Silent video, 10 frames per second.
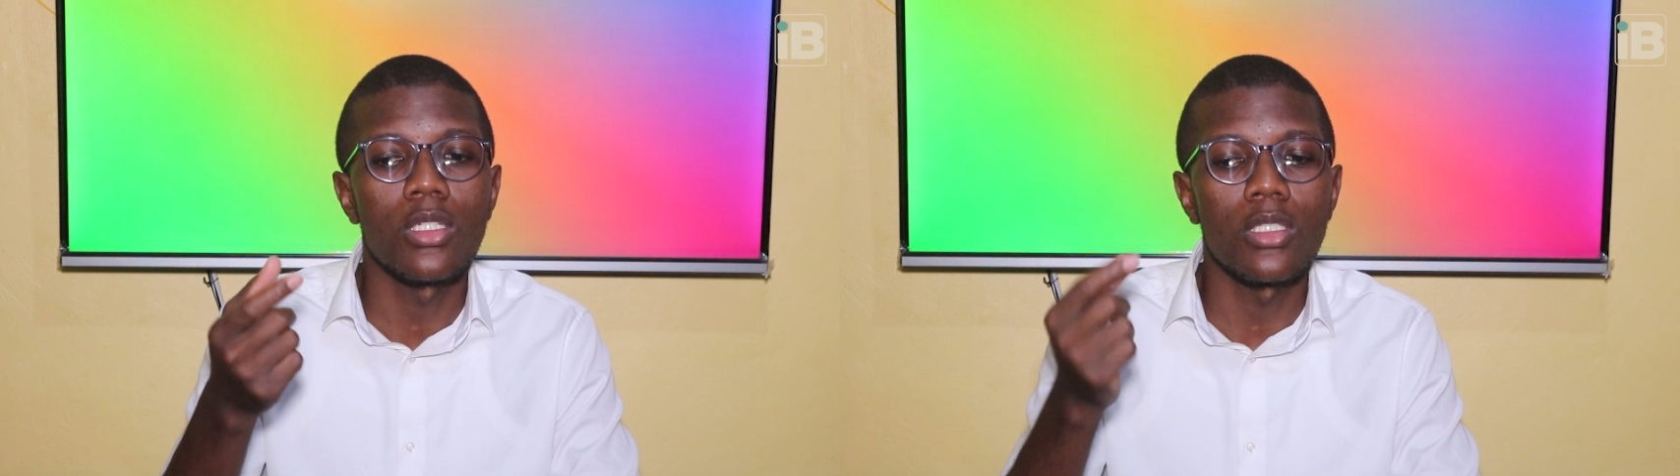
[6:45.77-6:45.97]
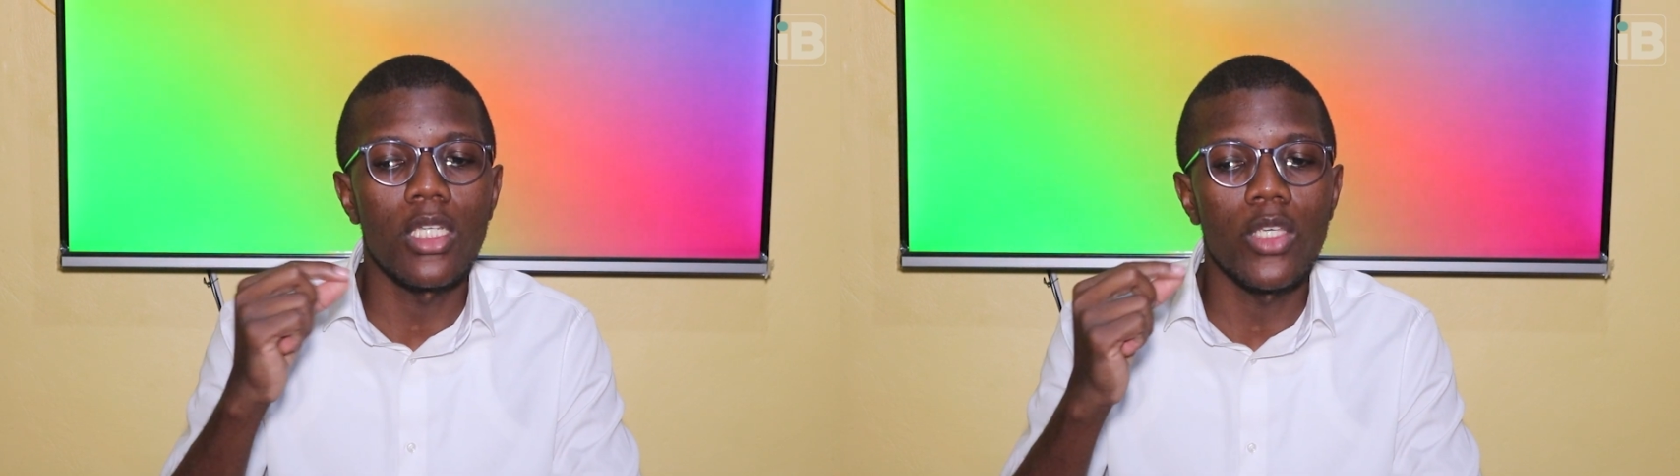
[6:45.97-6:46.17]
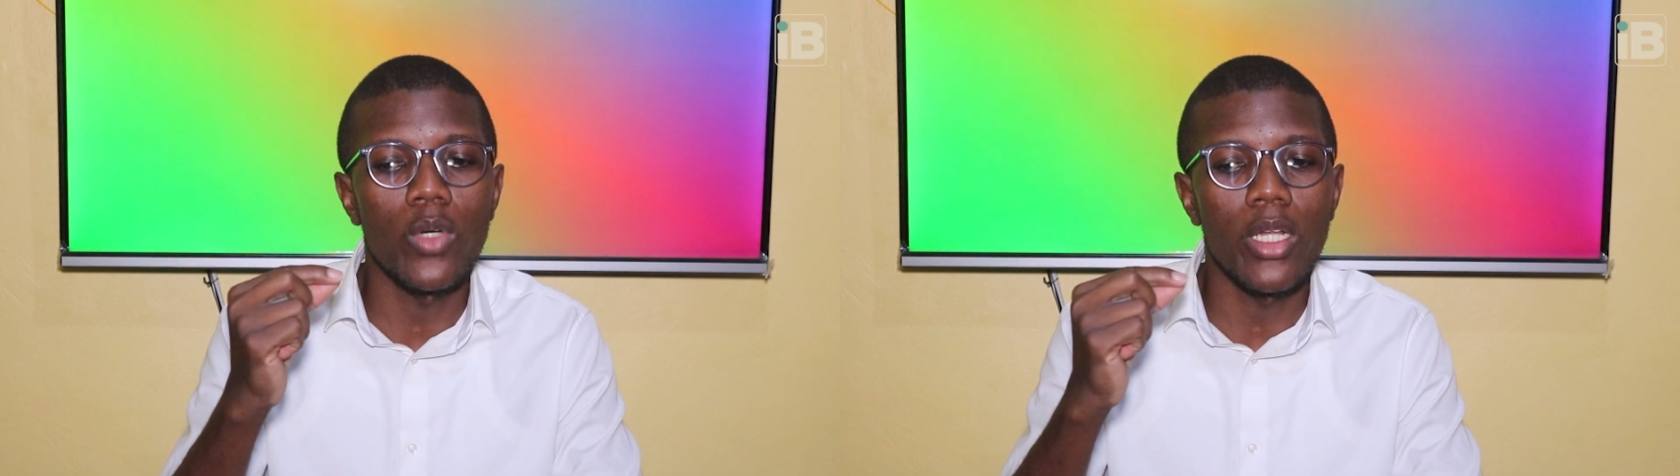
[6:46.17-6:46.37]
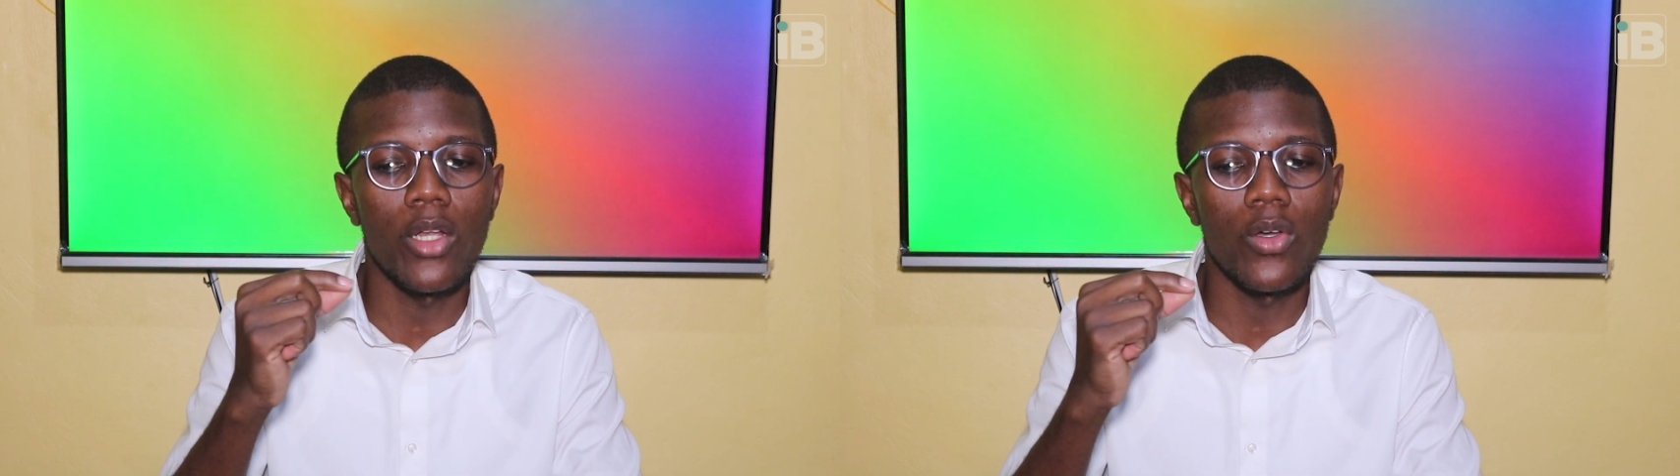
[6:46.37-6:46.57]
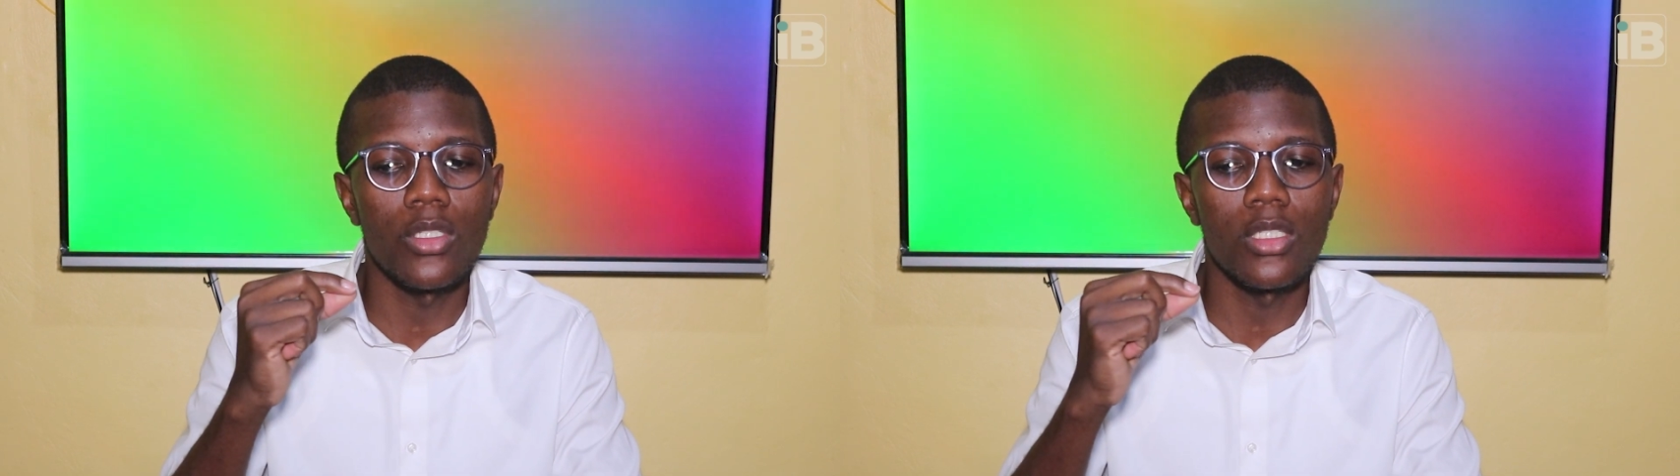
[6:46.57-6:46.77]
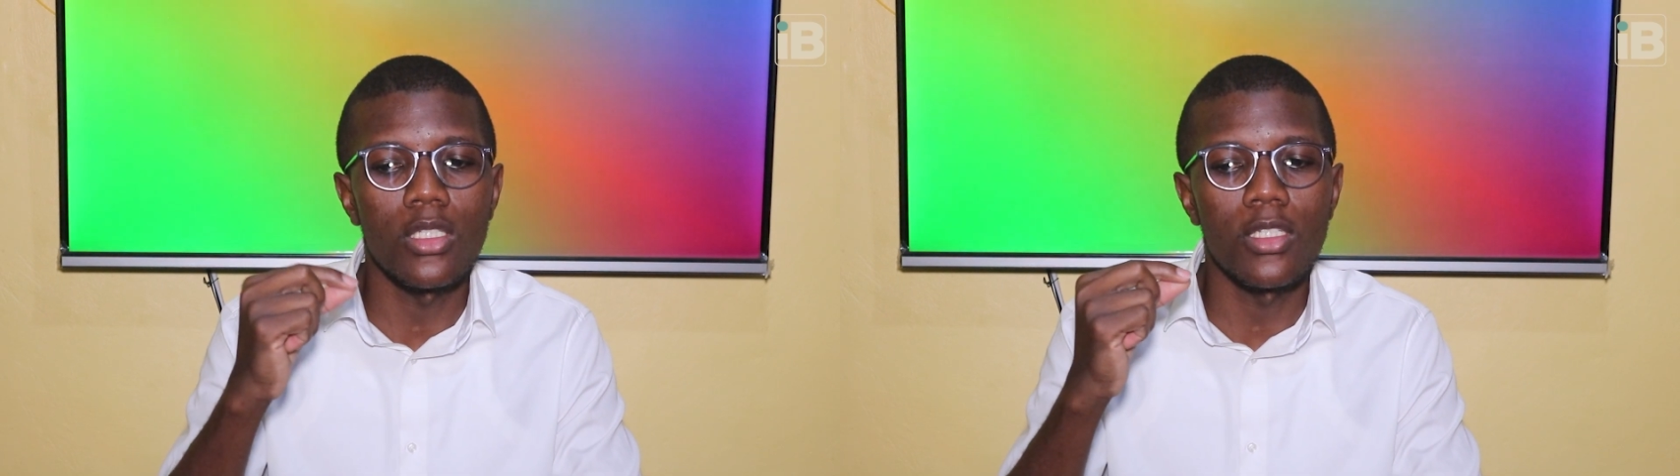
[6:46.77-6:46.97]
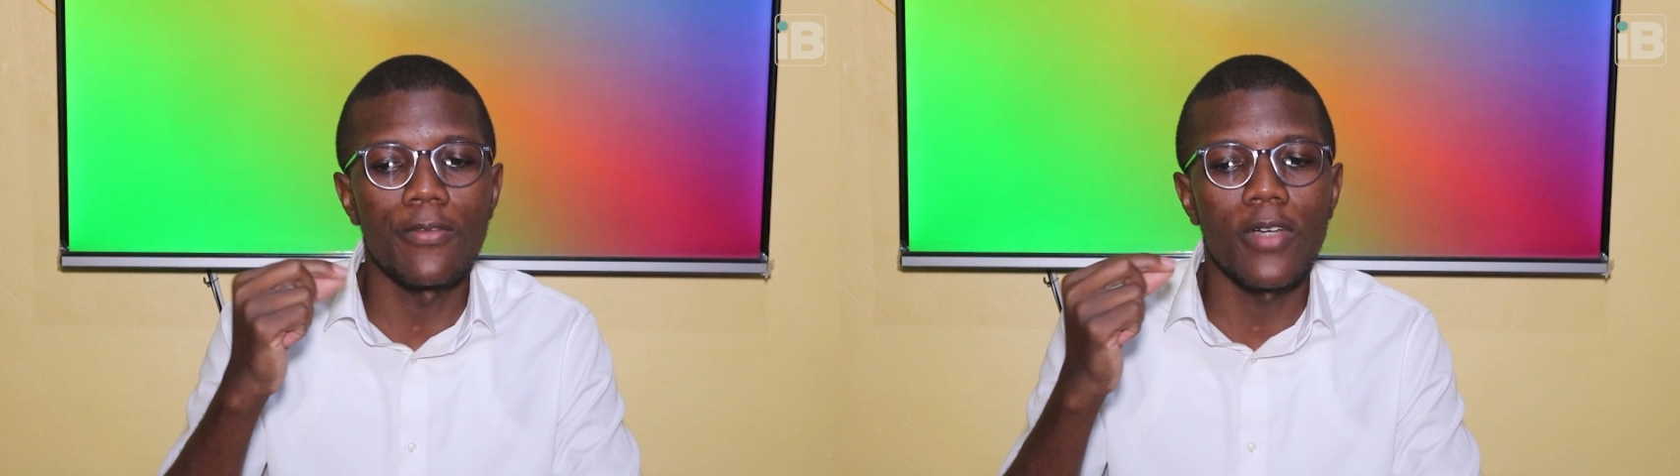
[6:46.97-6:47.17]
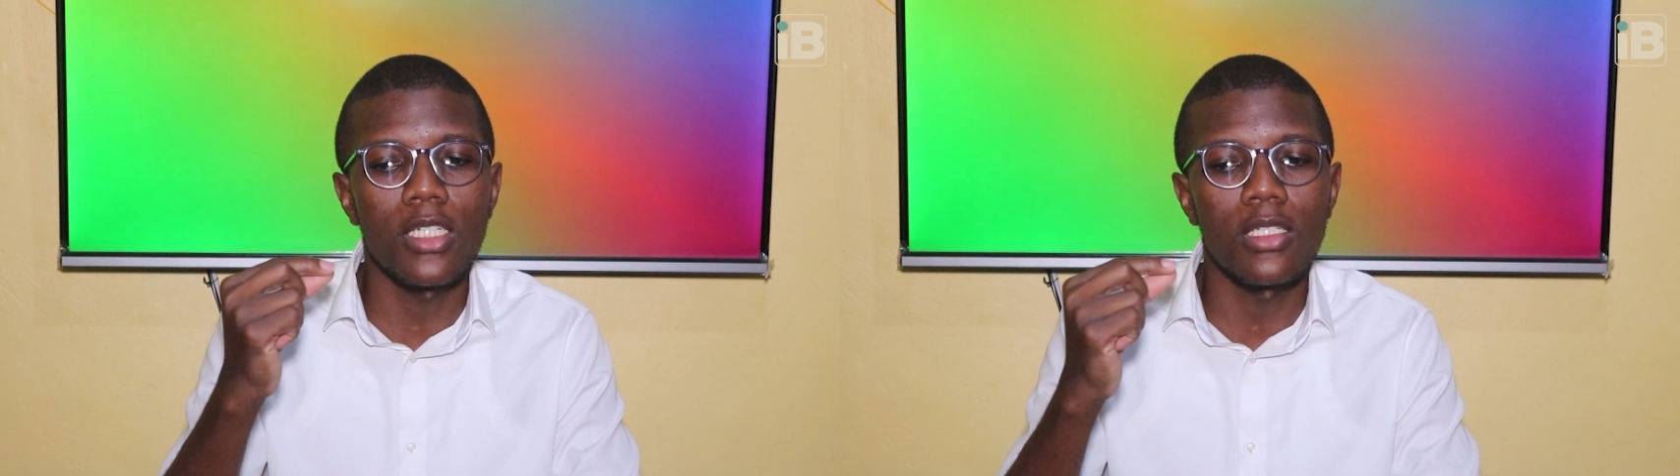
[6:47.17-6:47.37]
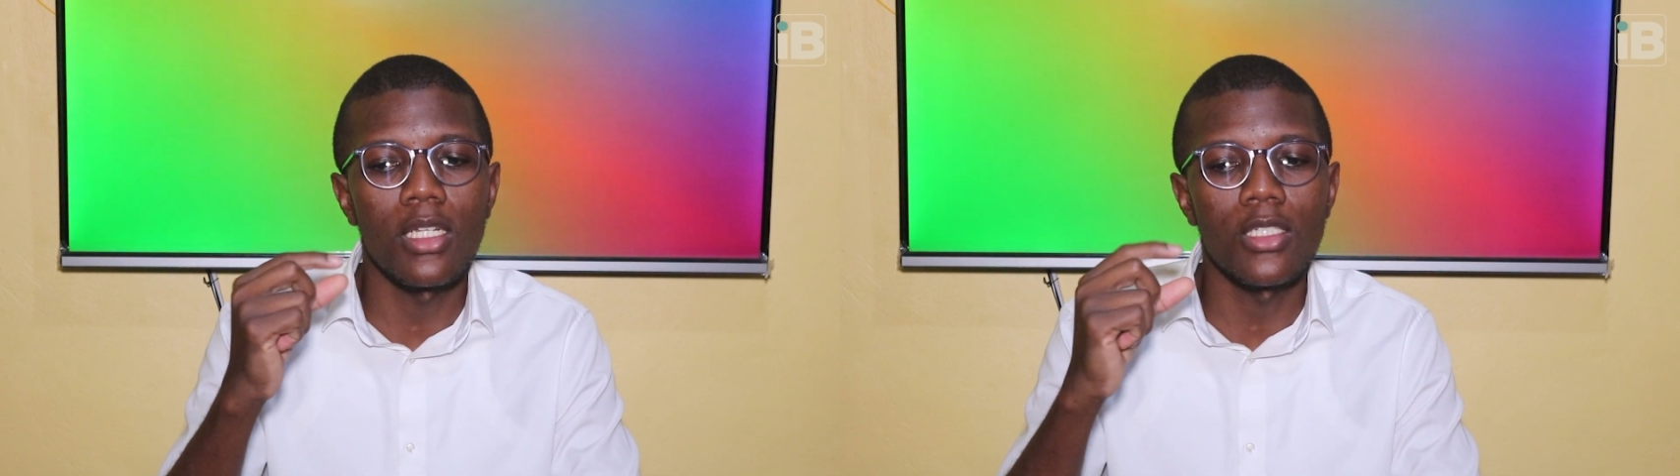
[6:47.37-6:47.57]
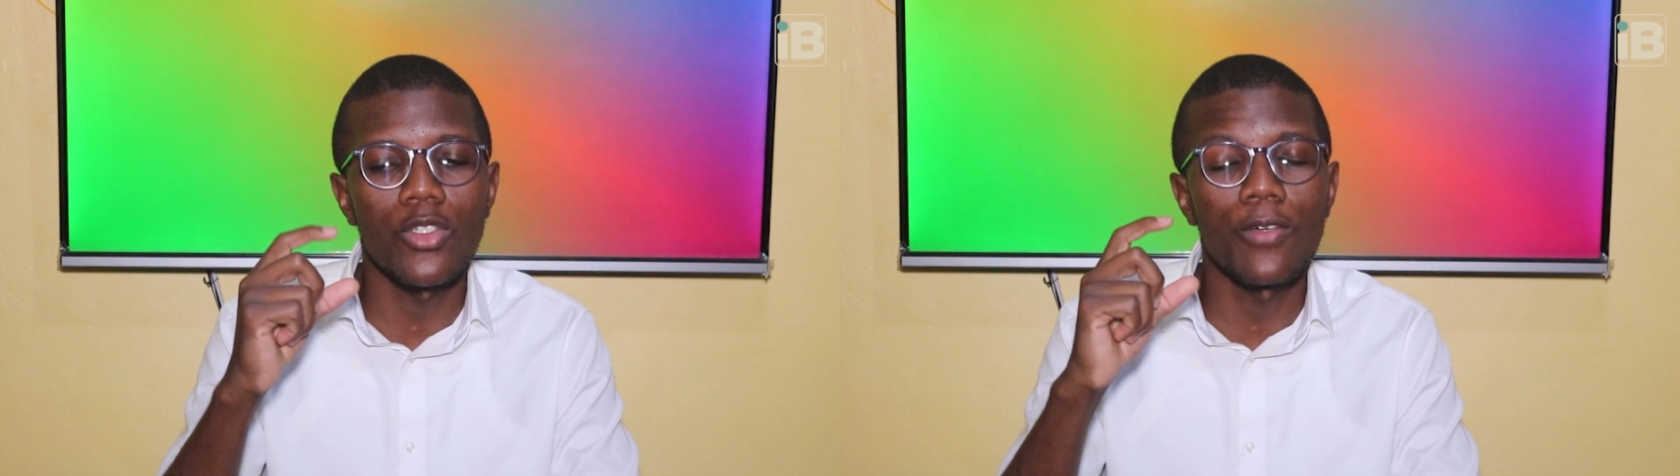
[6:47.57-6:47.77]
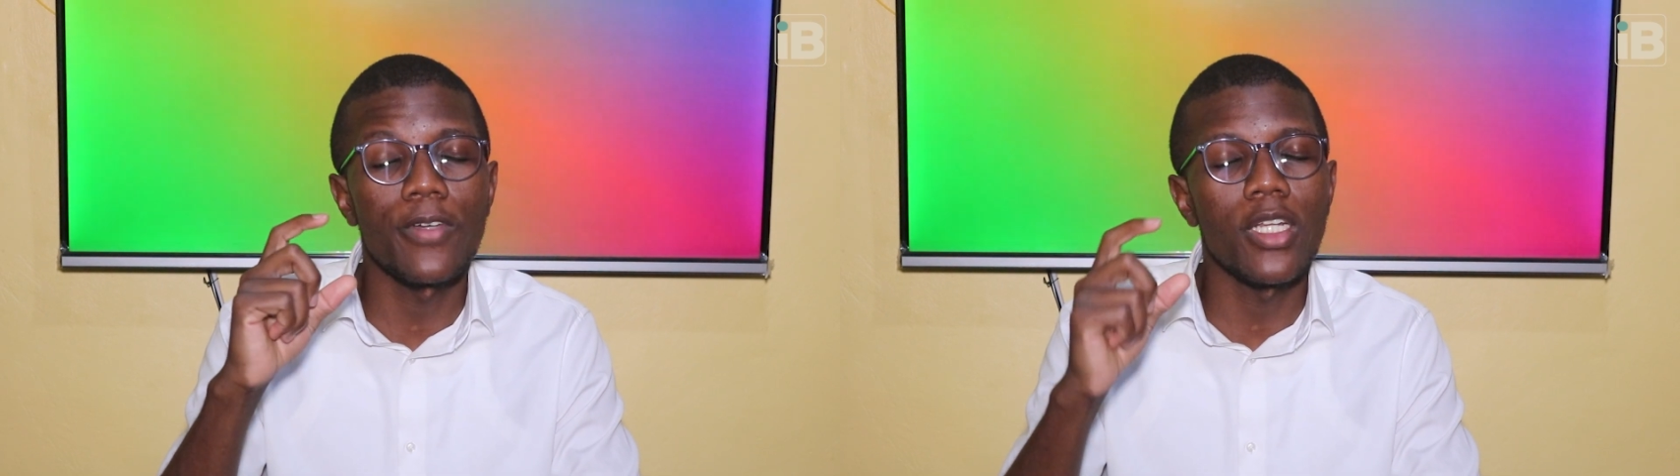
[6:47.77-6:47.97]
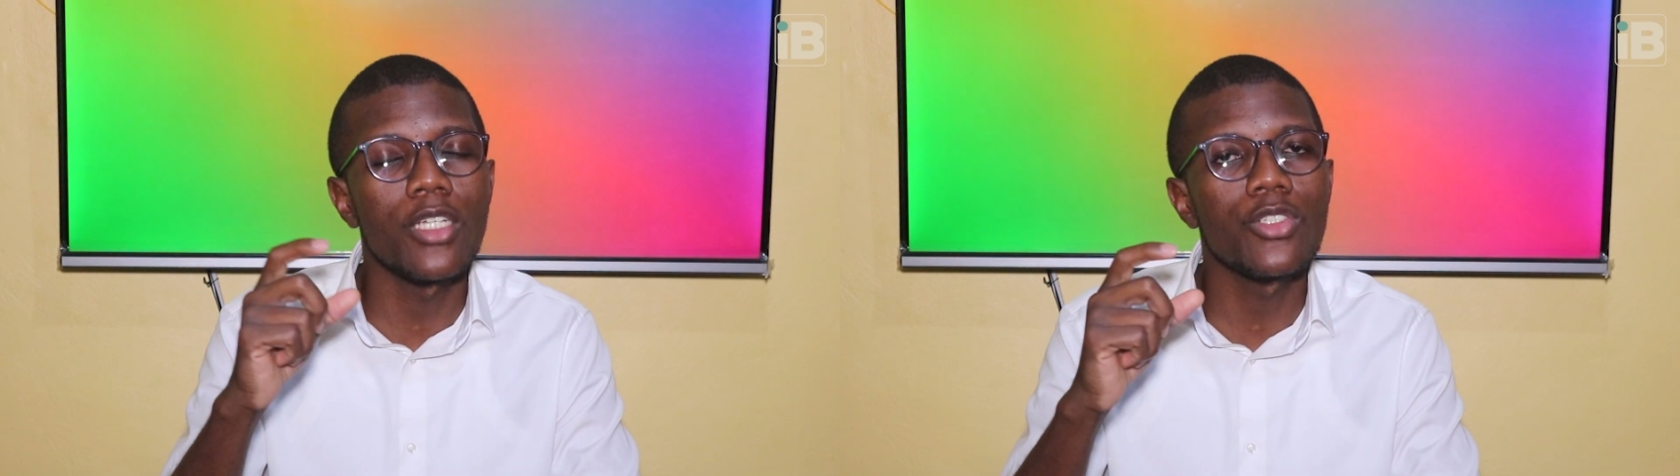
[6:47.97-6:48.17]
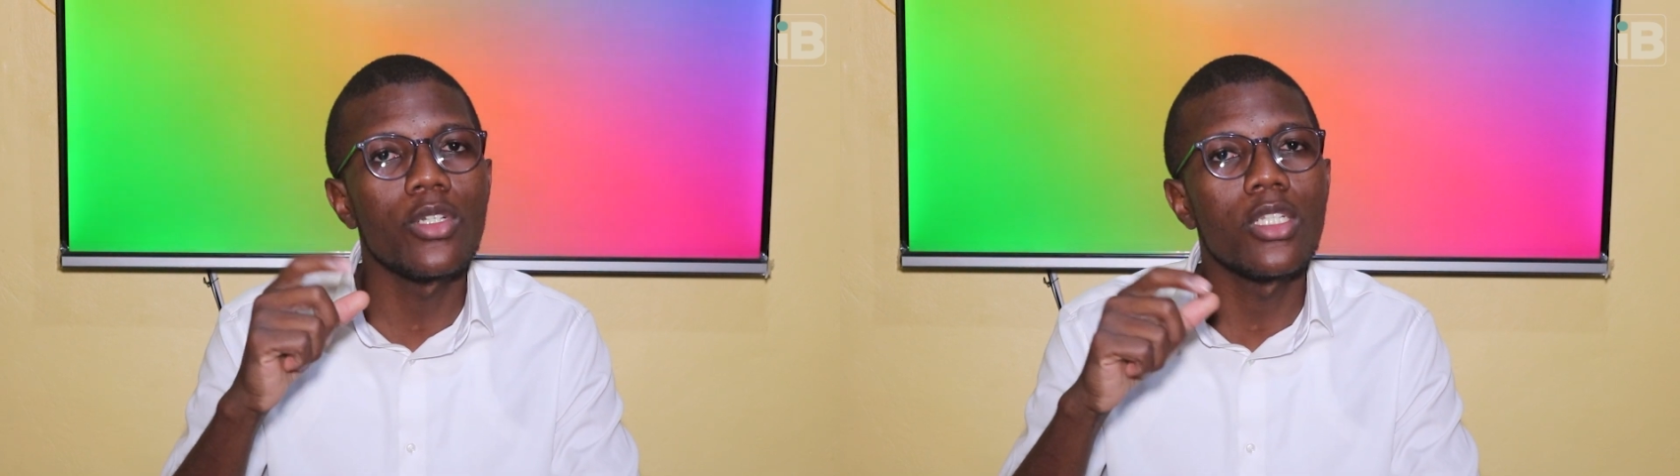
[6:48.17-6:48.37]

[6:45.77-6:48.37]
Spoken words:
secured loans is the fact that your financial